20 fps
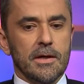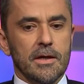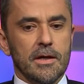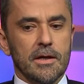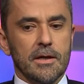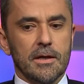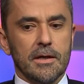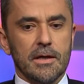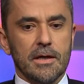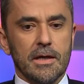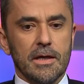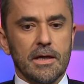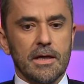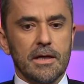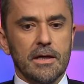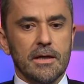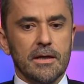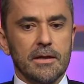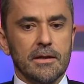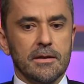
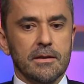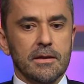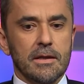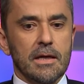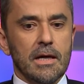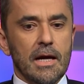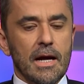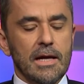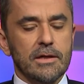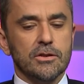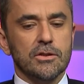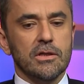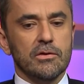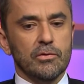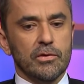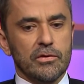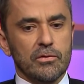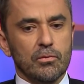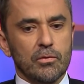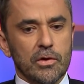
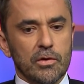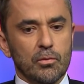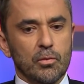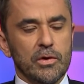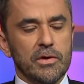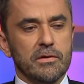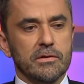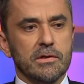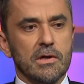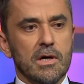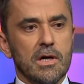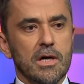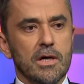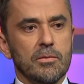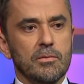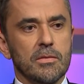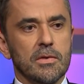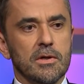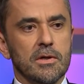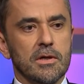With
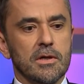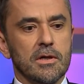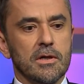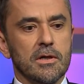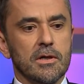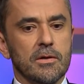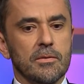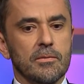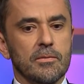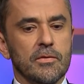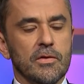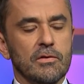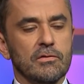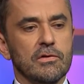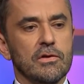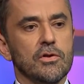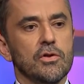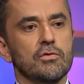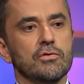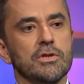time,
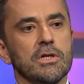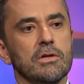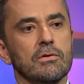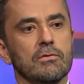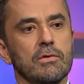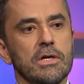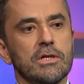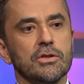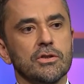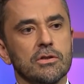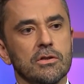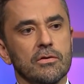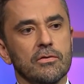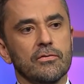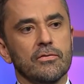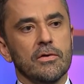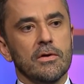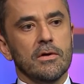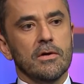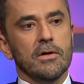there's a new generation
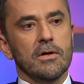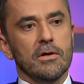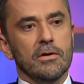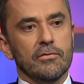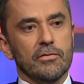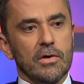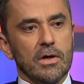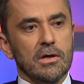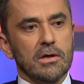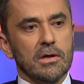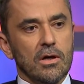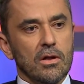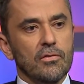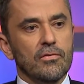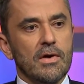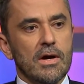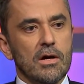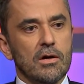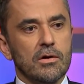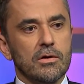of young
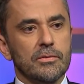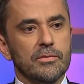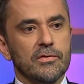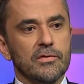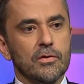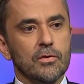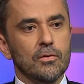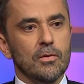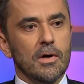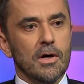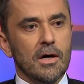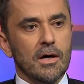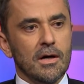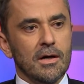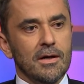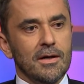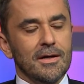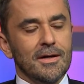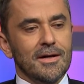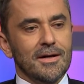Gulf Arabs who are
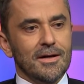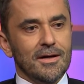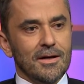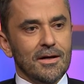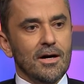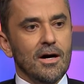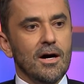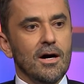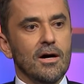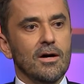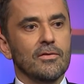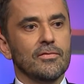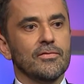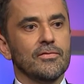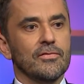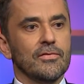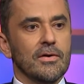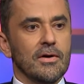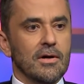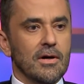
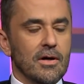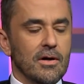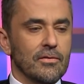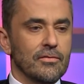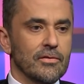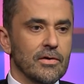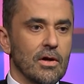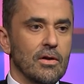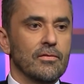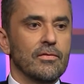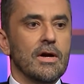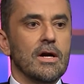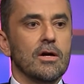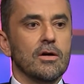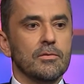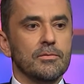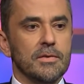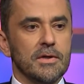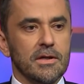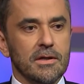half Gulf
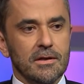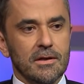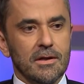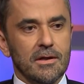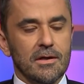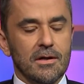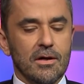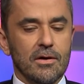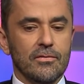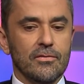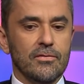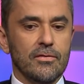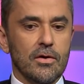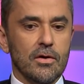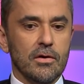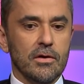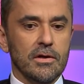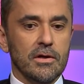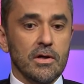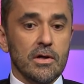Arab, half
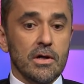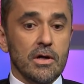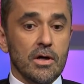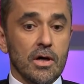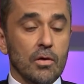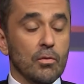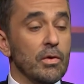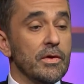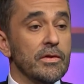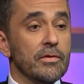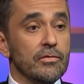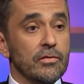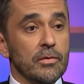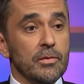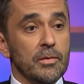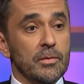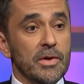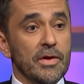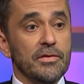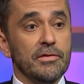foreign, whether from
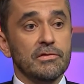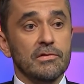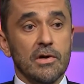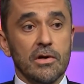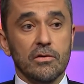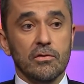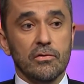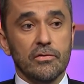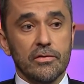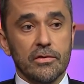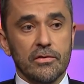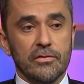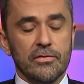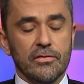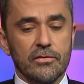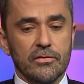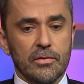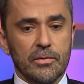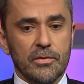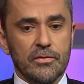the mother's side or
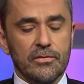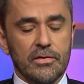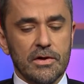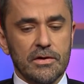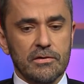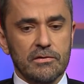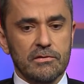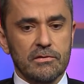from the father's